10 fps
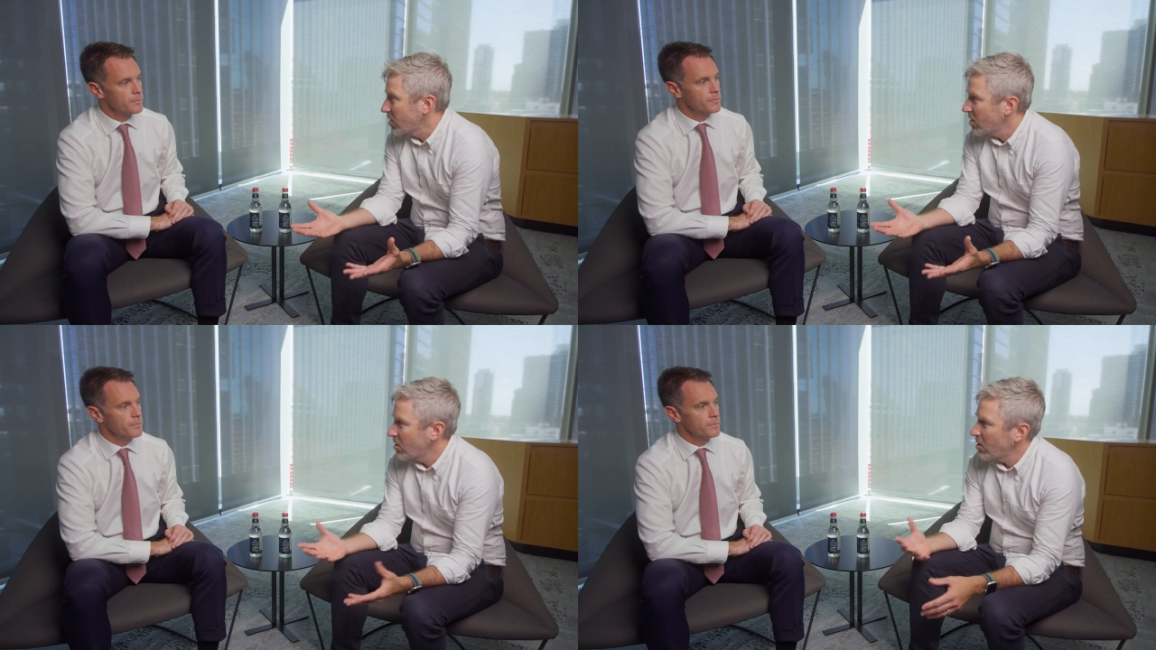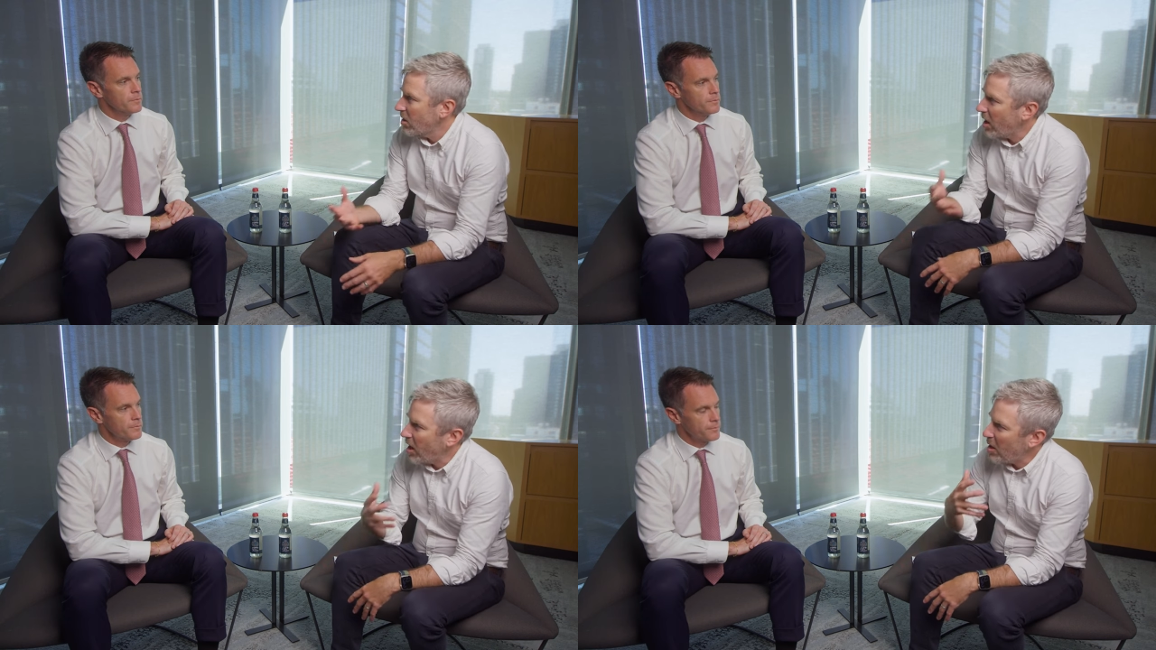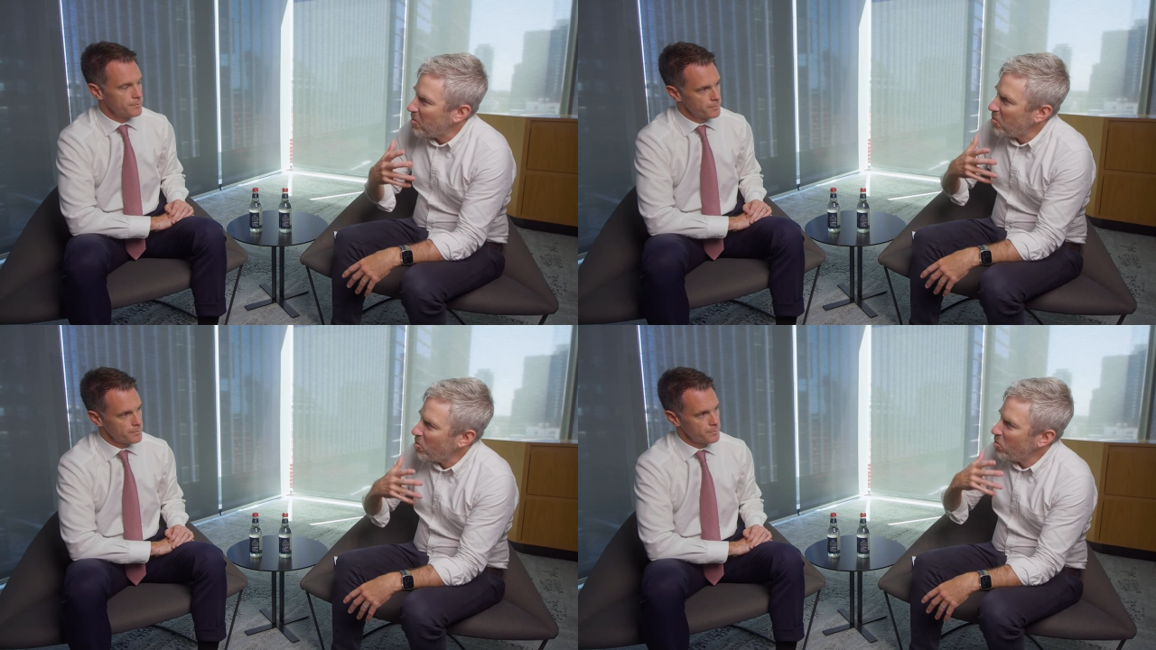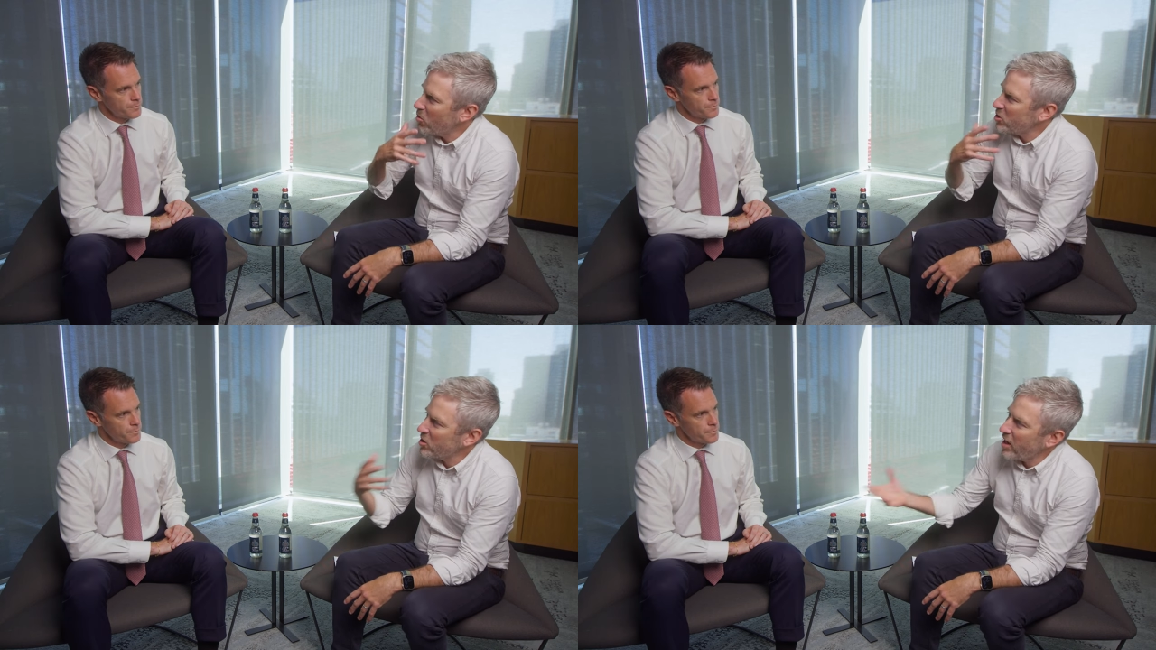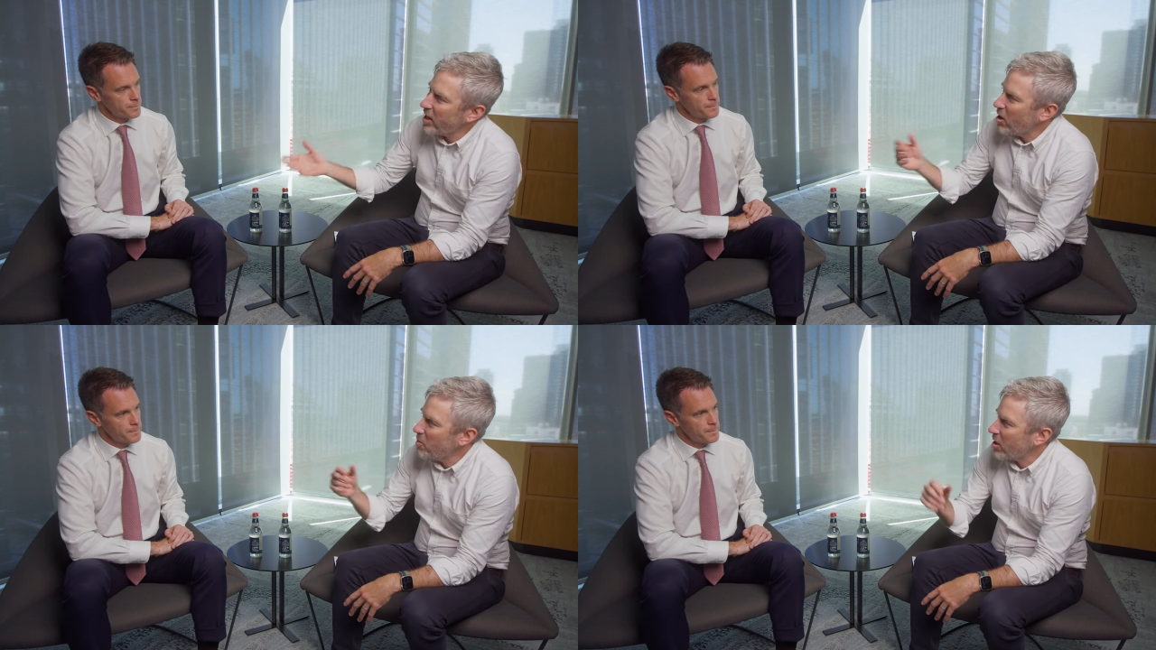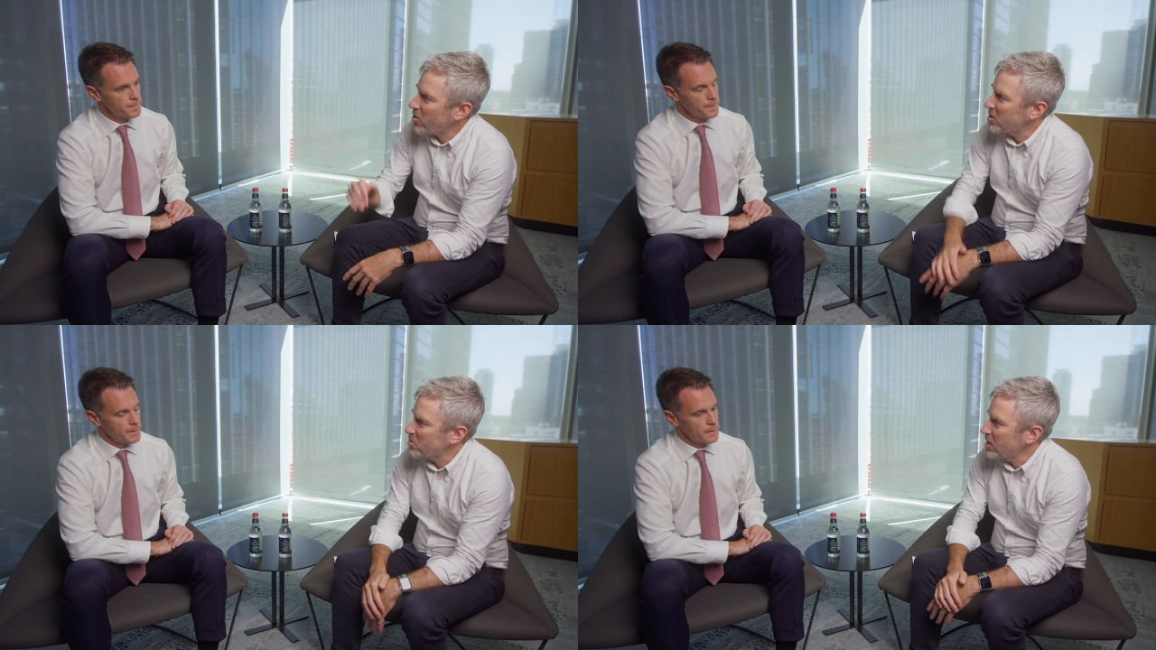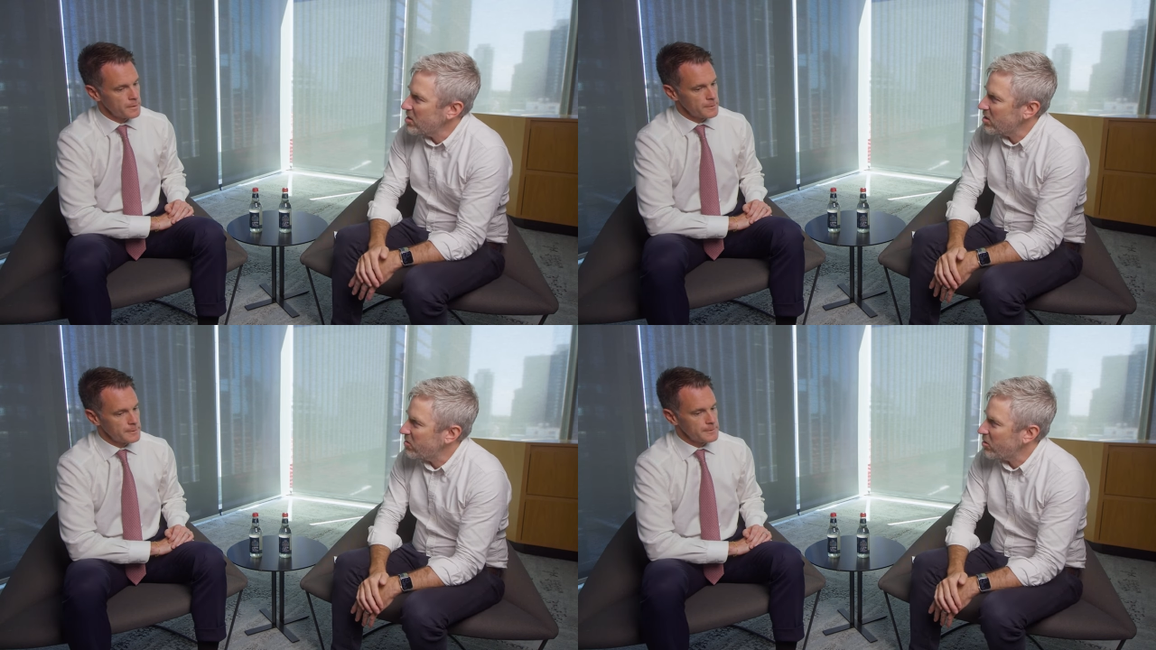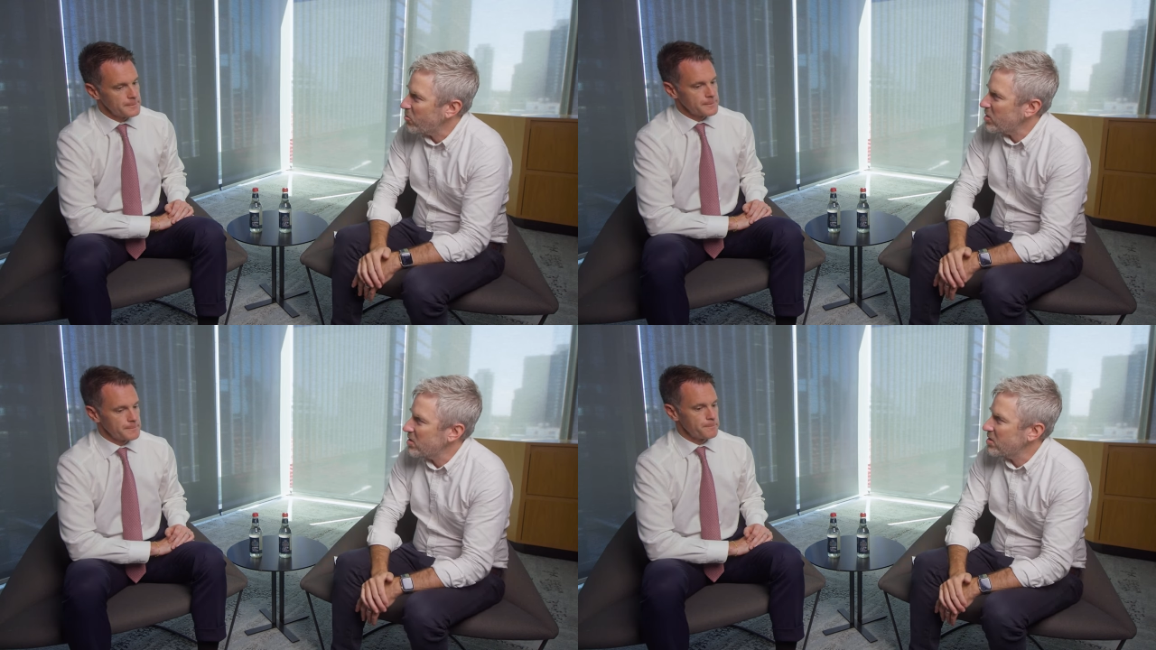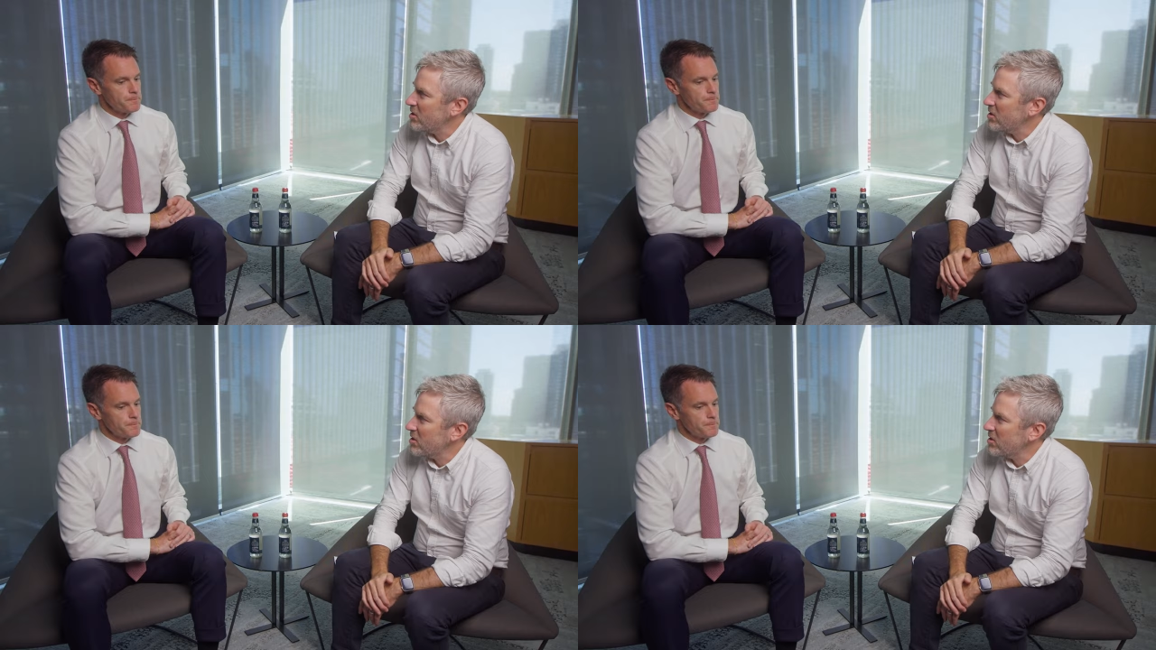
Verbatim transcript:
Speaker 1: Mm. Um, what should they know about Chris Minns if you're in Western